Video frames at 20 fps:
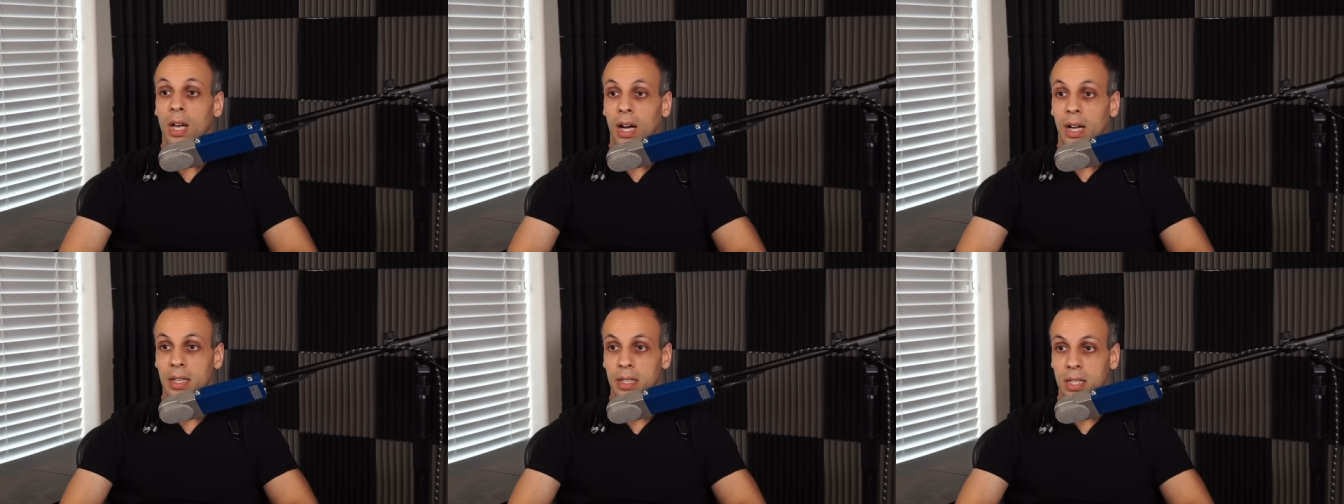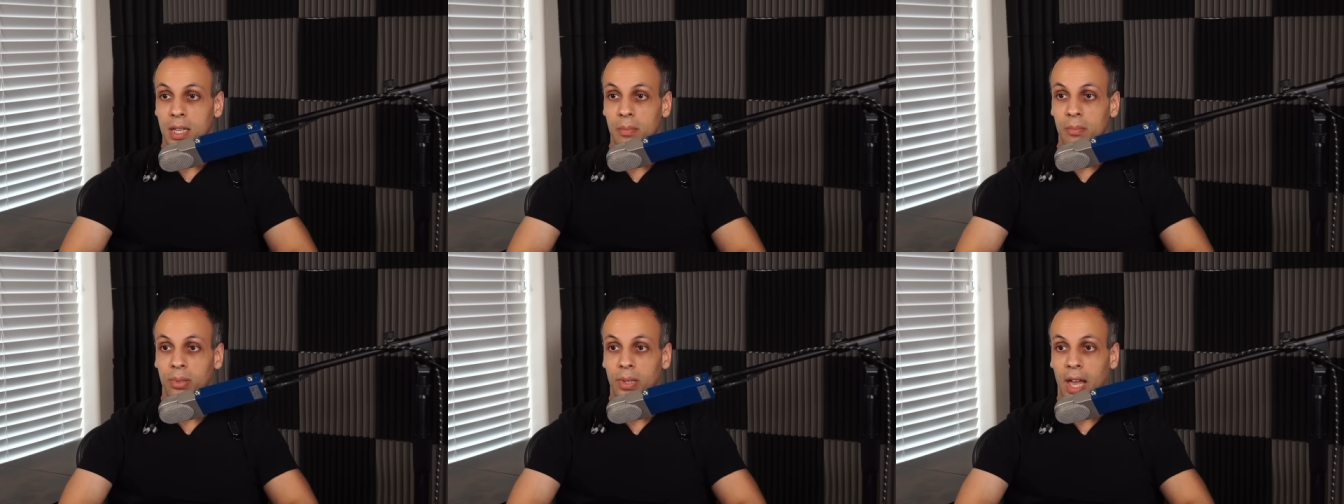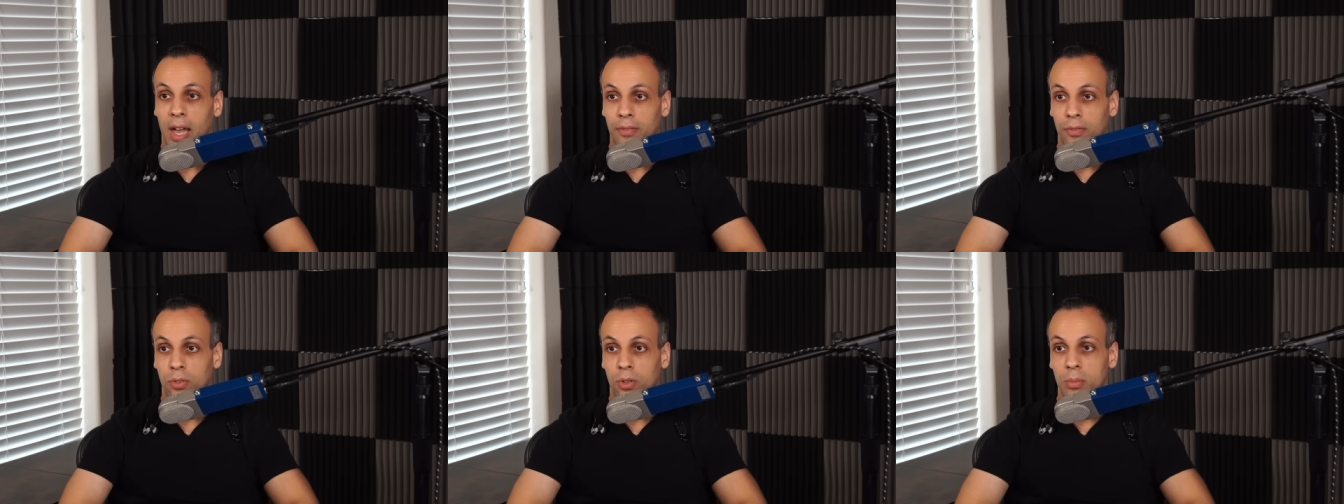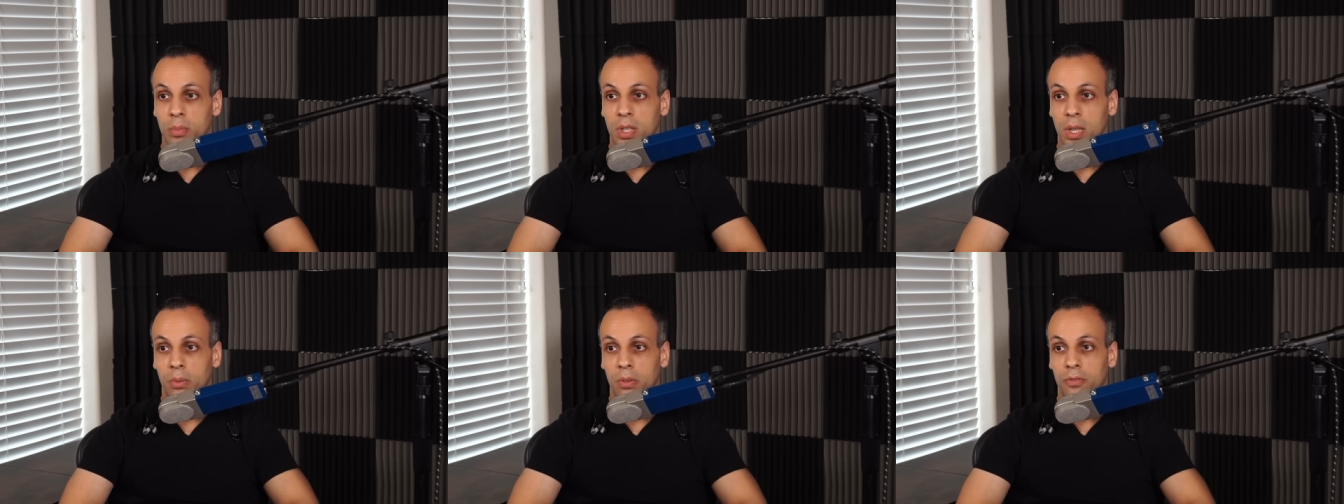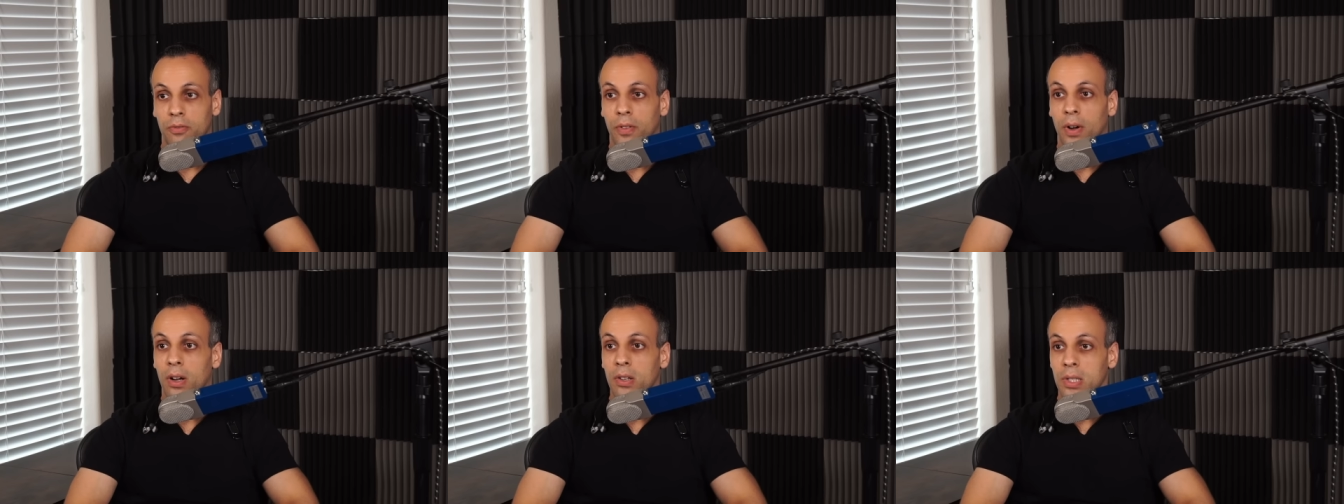On some platforms, they would
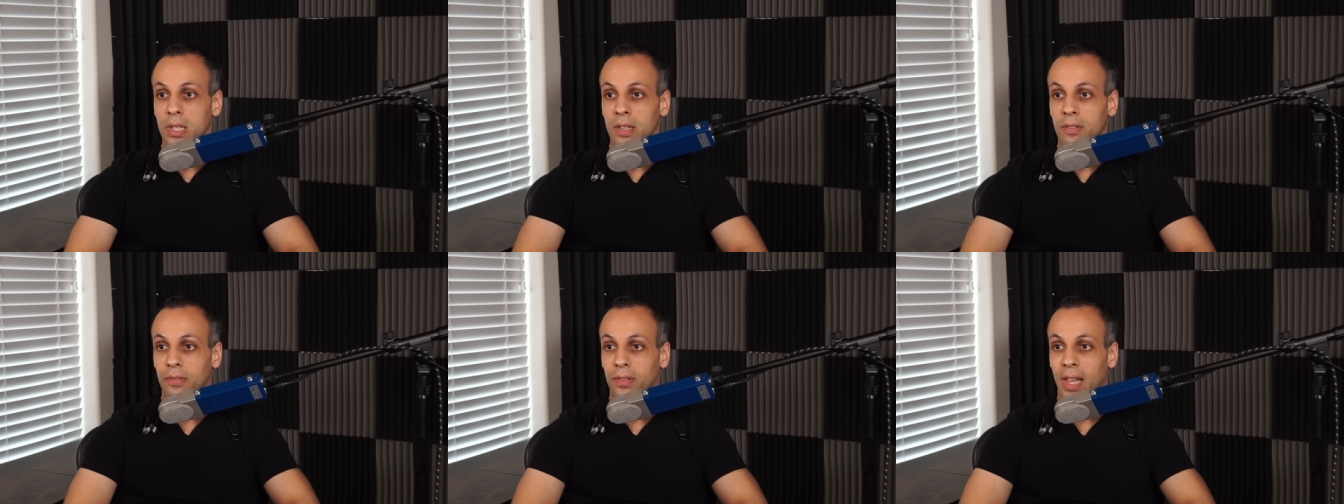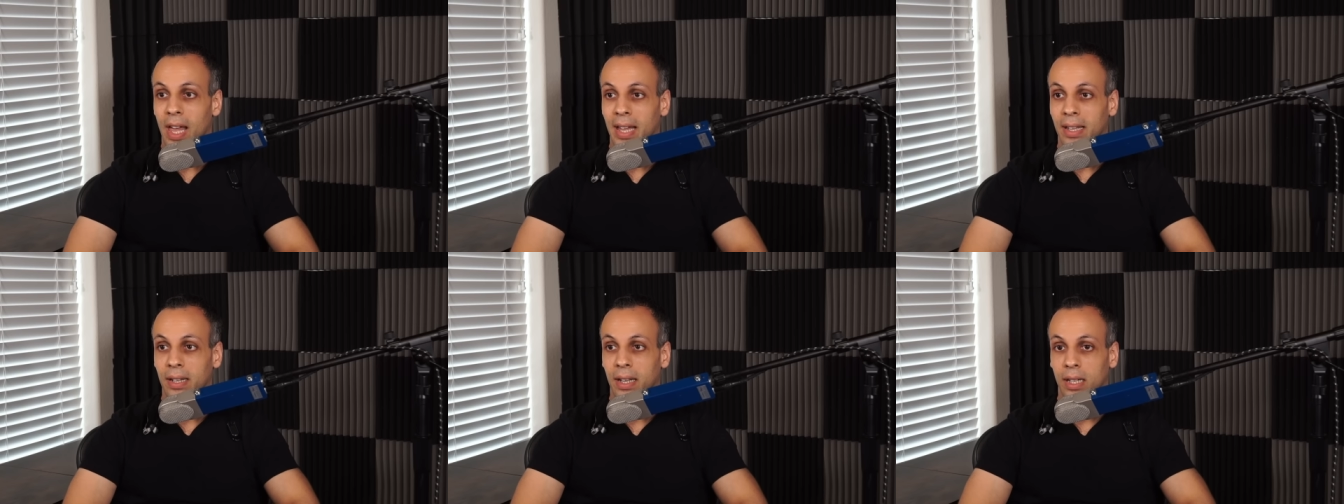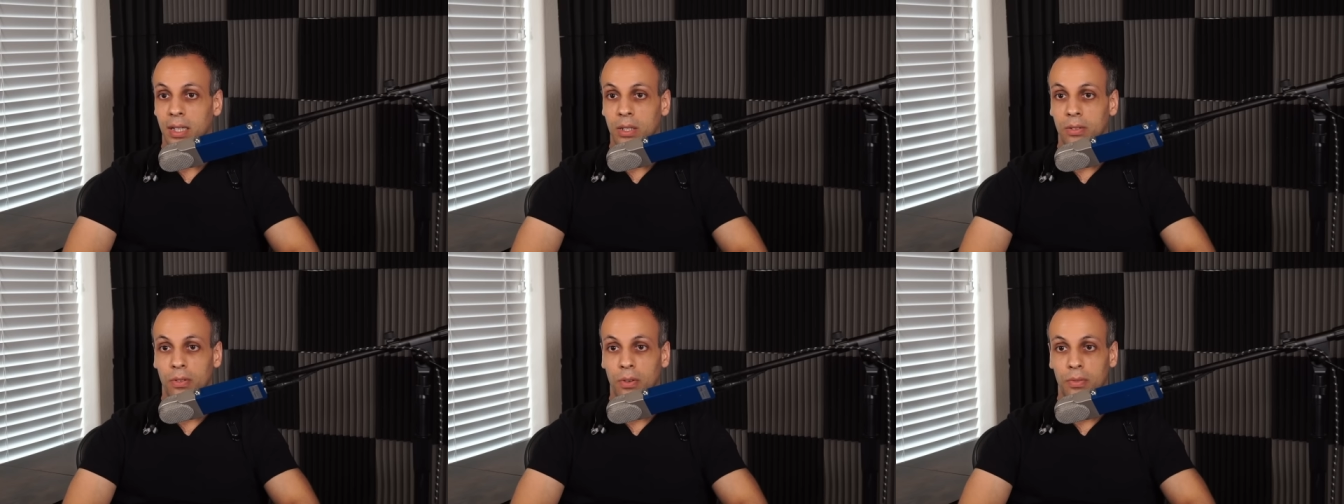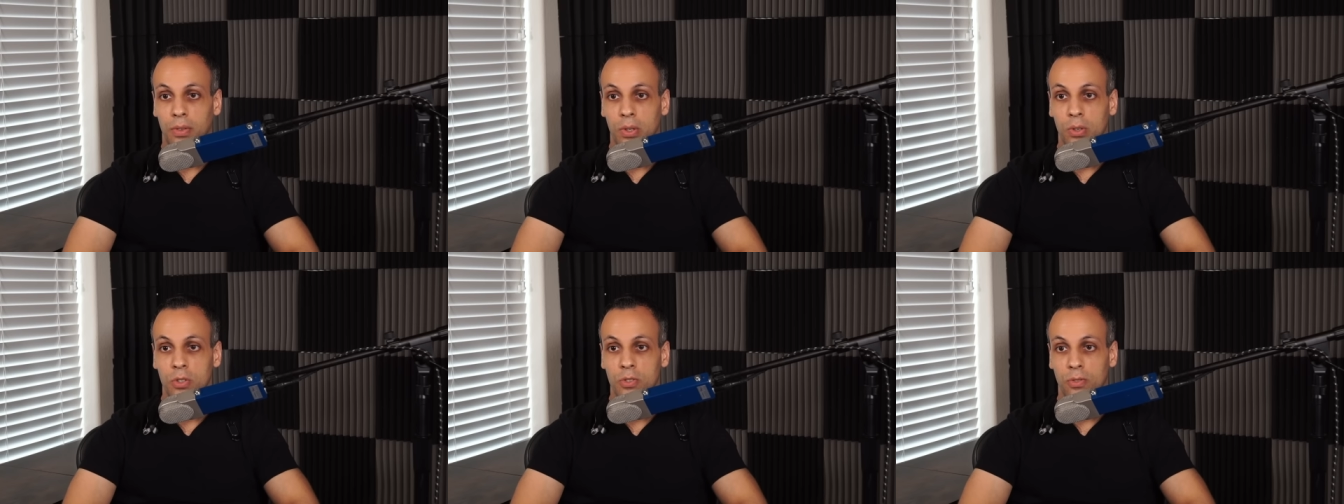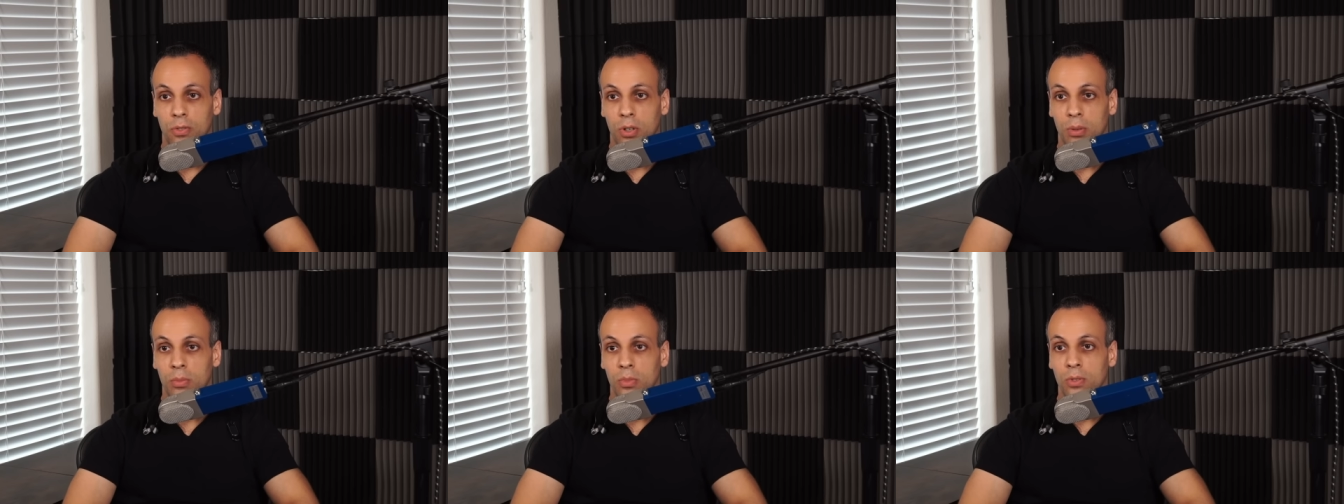falsely flag negative reviews
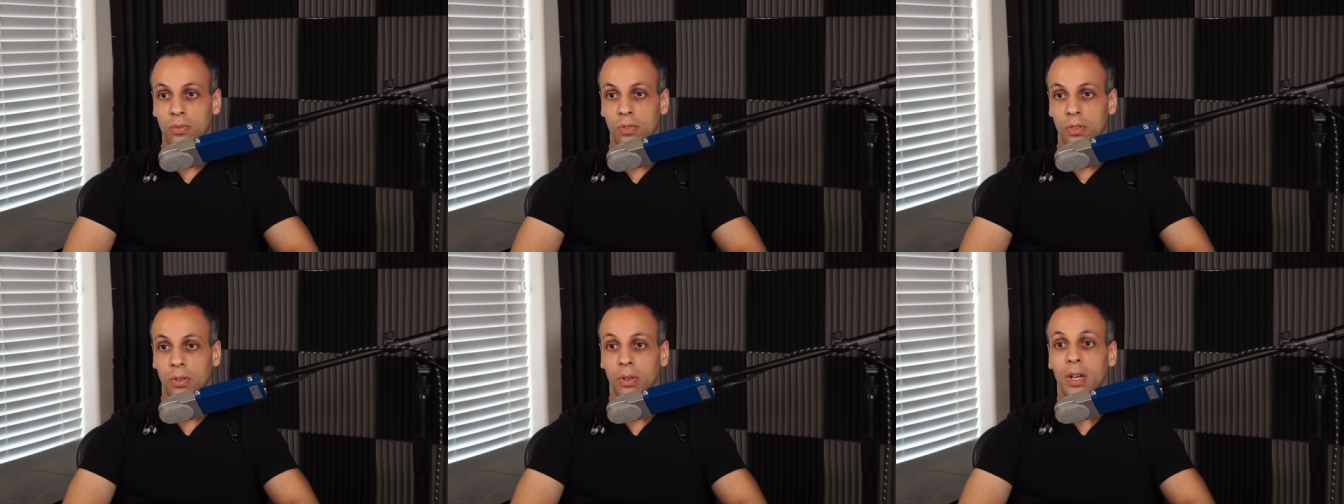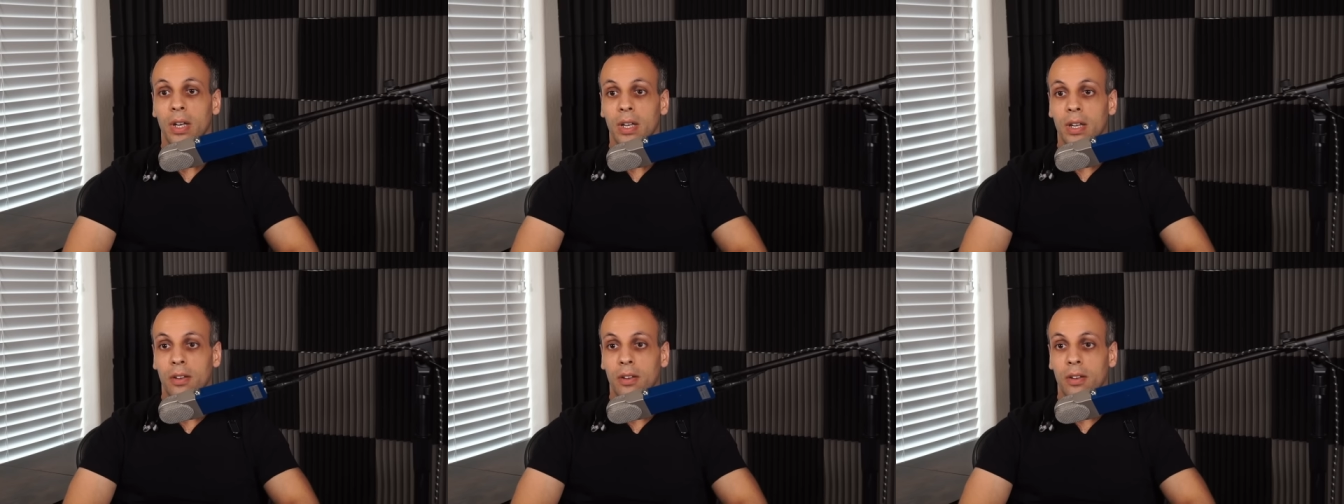for removal